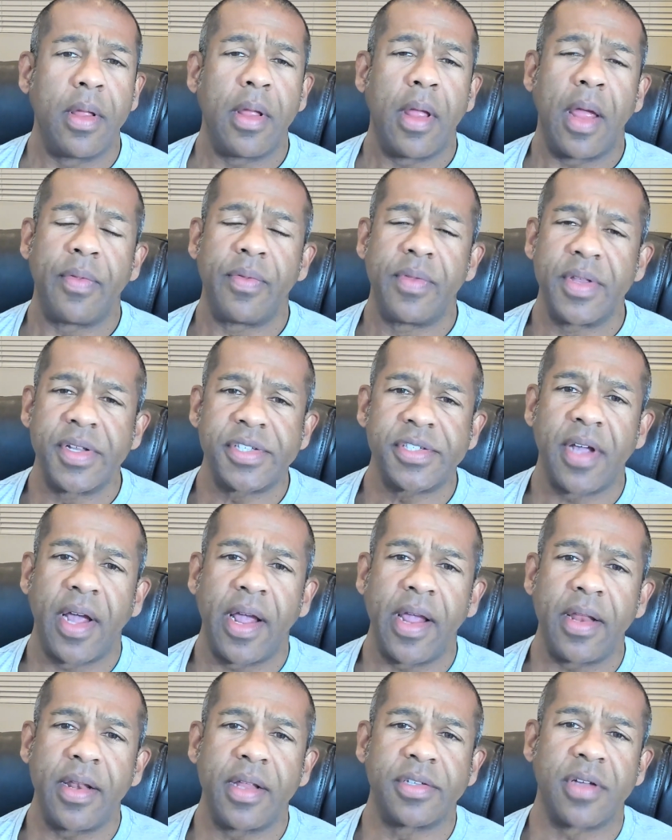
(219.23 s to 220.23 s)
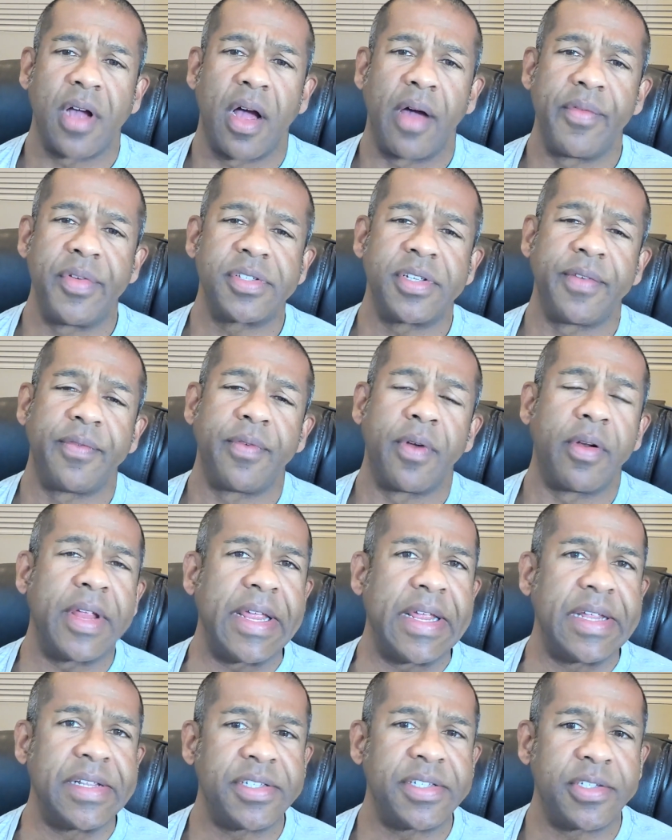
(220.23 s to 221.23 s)
And this site is obviously very
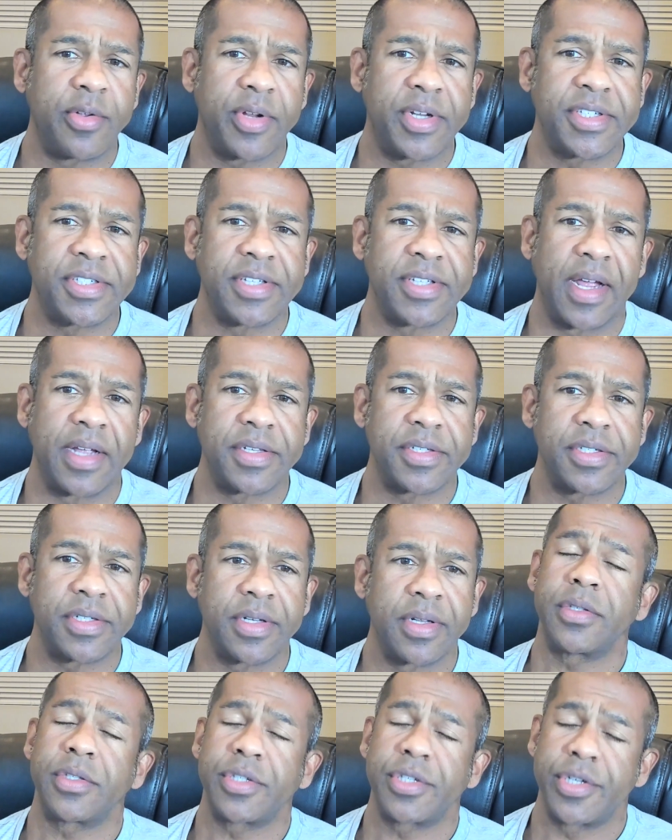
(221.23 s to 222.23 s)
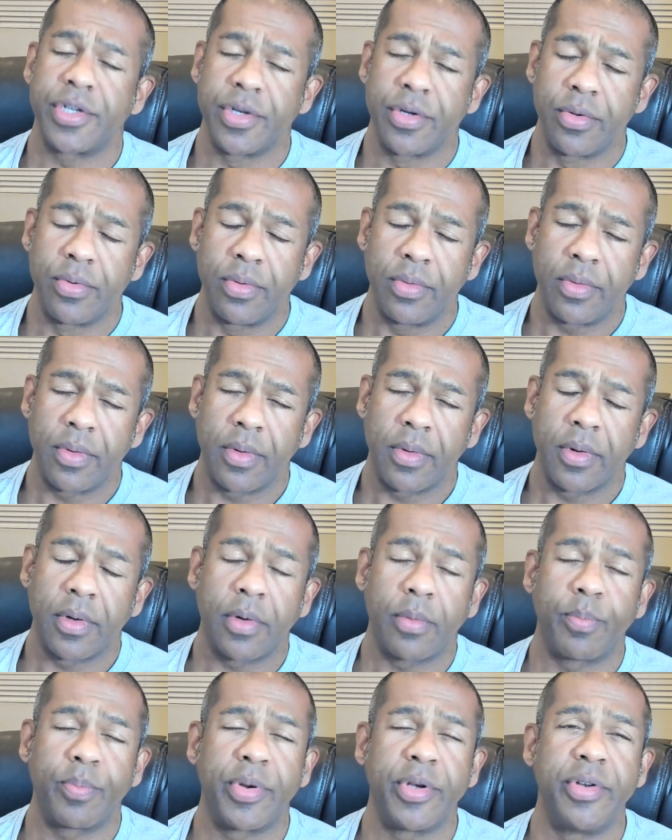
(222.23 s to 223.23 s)
easy to access. 2,
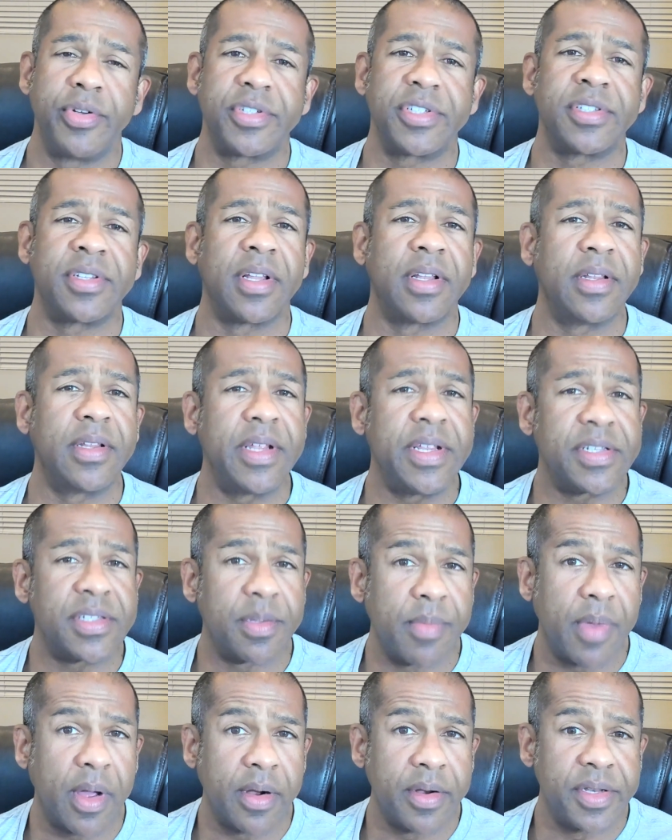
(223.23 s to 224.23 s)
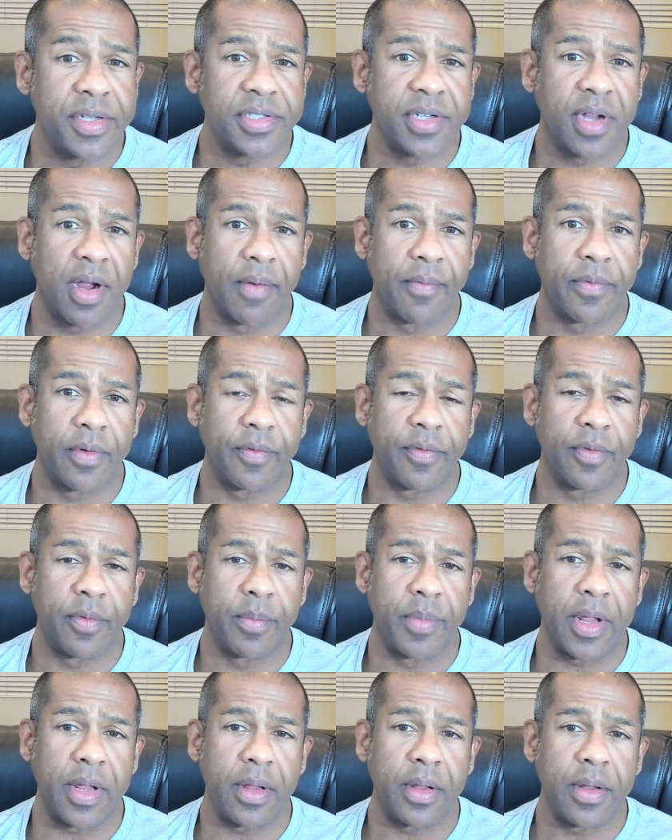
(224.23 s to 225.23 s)
produces the least amount of discomfort for
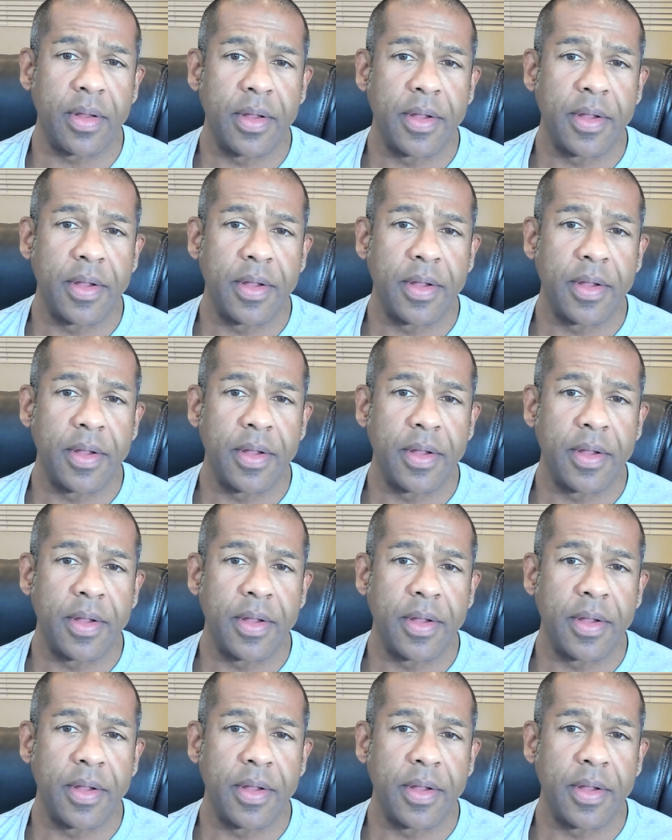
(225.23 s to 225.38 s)
me.